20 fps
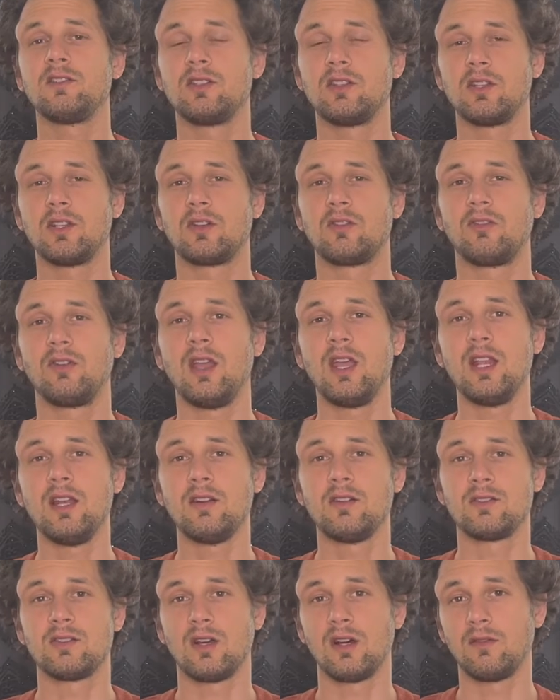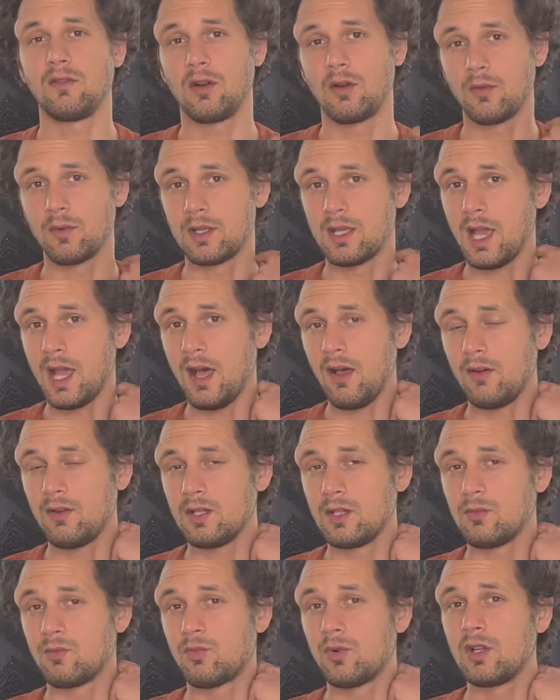and the creators of our
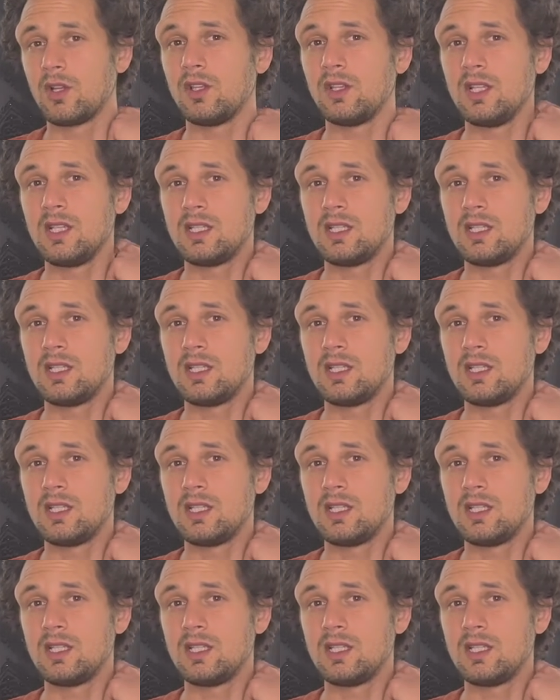reality really